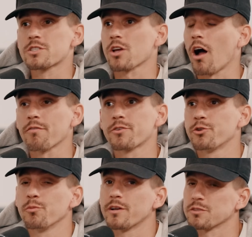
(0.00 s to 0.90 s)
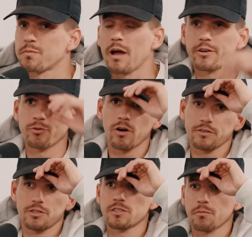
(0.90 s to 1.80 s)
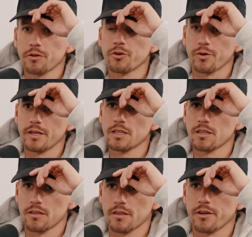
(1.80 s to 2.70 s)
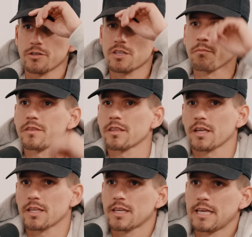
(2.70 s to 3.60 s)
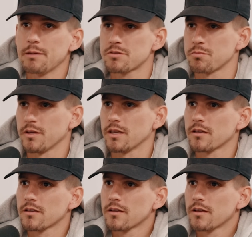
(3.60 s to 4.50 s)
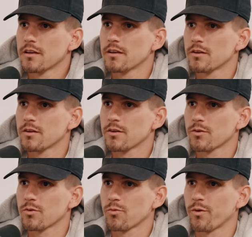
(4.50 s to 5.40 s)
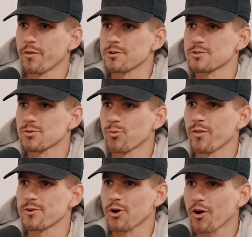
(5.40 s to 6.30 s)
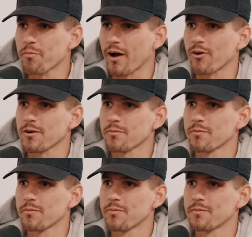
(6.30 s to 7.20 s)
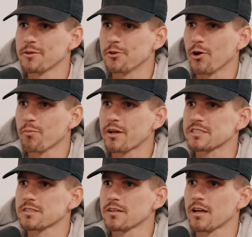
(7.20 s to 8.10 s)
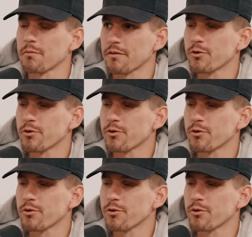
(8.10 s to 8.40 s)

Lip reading: with soft too, because I do, to some degree, there's something that keeps me when there's hard power, because I mean,